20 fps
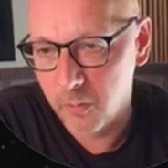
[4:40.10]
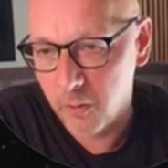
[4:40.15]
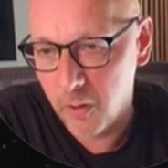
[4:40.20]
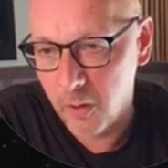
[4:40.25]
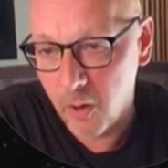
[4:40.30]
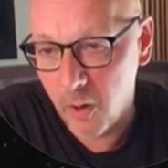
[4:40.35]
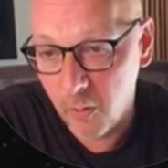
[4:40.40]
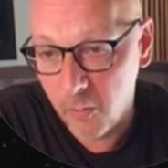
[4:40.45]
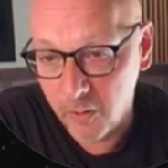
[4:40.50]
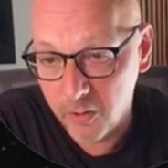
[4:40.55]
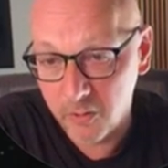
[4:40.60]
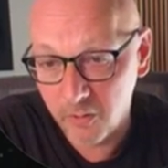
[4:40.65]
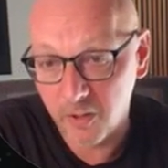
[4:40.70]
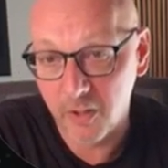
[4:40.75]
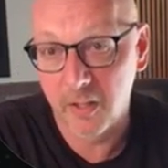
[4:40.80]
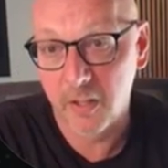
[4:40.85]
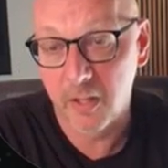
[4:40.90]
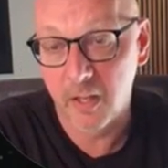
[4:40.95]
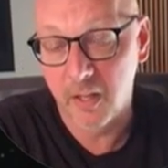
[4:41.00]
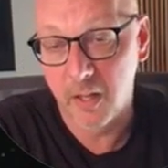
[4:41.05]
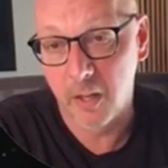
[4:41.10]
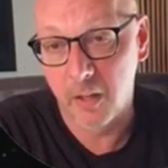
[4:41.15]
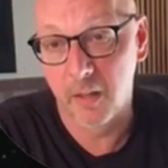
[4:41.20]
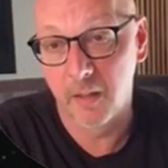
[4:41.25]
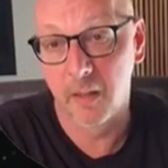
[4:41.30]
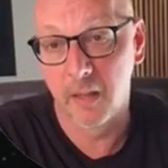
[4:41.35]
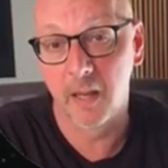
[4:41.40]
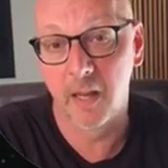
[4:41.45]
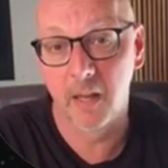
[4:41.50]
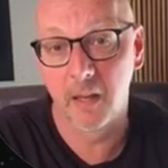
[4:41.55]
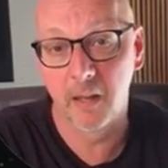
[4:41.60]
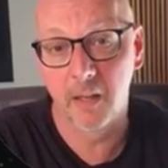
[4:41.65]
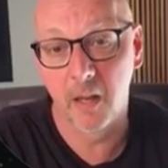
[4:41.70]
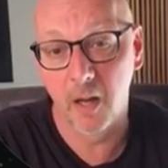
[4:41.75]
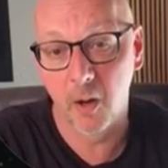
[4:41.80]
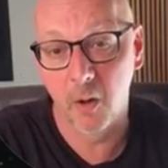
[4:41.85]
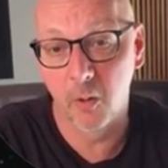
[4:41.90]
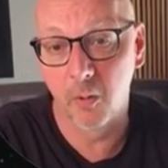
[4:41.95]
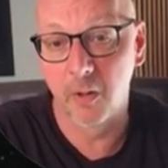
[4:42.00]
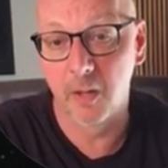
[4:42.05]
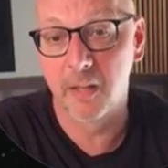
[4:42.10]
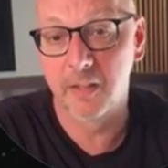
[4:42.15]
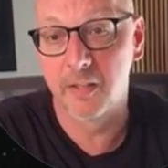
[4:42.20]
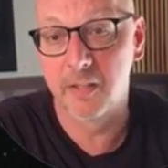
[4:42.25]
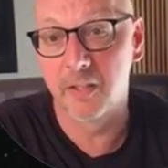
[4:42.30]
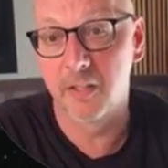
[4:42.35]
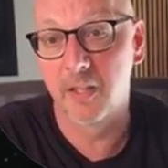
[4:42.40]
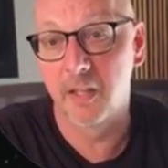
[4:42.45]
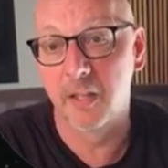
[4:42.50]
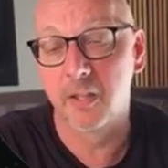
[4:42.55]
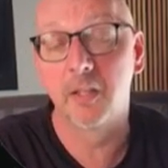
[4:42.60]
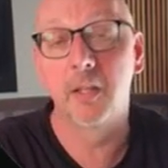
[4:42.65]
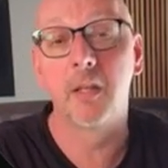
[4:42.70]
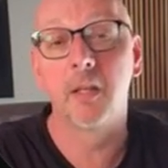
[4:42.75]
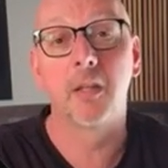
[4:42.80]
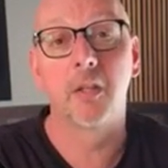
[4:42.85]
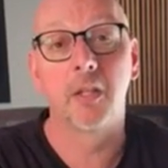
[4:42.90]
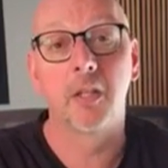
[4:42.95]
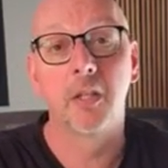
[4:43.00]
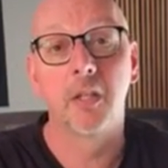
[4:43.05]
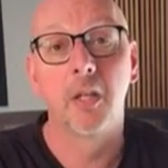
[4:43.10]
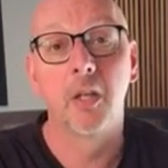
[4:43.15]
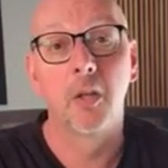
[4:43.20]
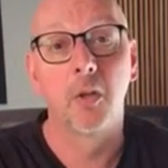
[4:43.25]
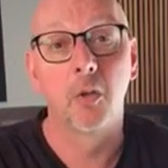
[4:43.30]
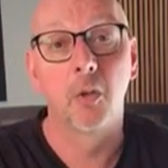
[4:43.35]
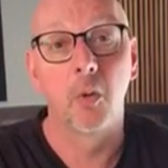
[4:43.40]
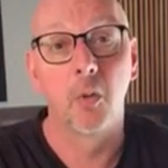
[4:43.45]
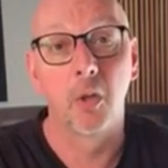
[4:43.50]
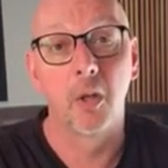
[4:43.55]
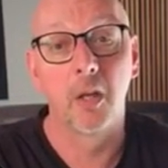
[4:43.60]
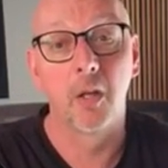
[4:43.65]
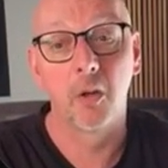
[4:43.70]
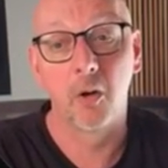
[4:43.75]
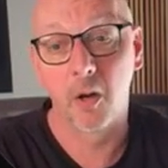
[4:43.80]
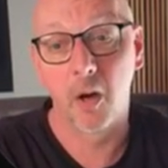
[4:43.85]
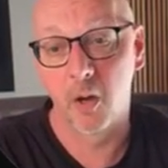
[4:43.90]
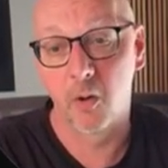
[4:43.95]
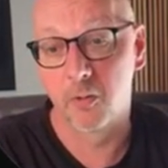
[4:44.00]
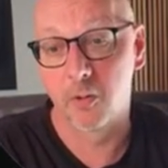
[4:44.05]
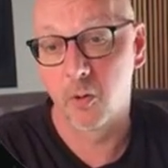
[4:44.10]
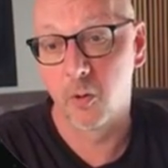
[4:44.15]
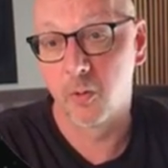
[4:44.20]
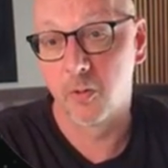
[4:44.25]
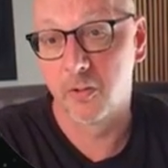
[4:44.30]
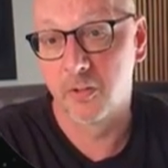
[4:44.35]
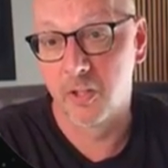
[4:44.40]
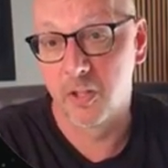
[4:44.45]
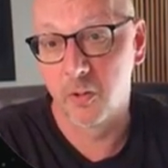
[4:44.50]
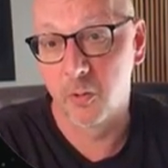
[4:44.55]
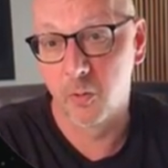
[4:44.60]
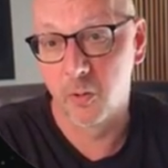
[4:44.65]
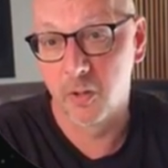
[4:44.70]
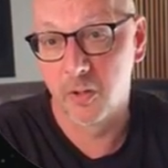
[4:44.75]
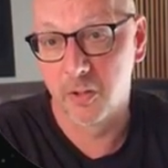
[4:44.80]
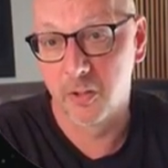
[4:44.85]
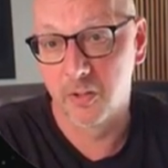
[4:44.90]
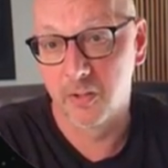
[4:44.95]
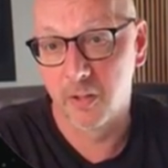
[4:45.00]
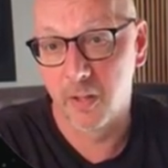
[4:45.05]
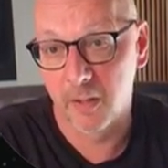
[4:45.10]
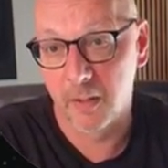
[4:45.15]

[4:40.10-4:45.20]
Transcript: the card was created here. And now let's take a detailed look at how the whole thing works.